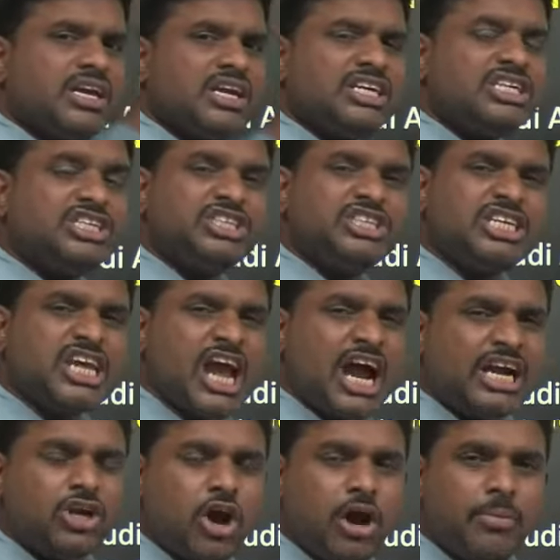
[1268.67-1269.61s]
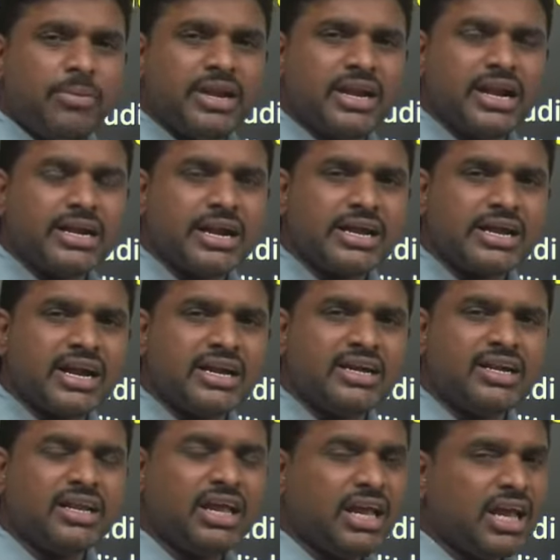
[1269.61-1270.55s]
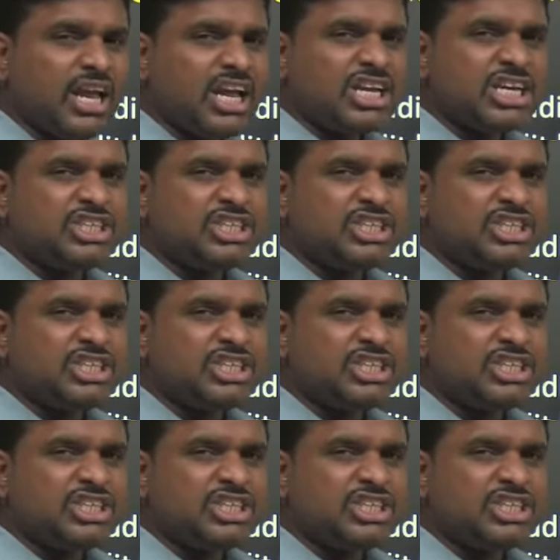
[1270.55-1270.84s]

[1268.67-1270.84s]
Shia dominated country,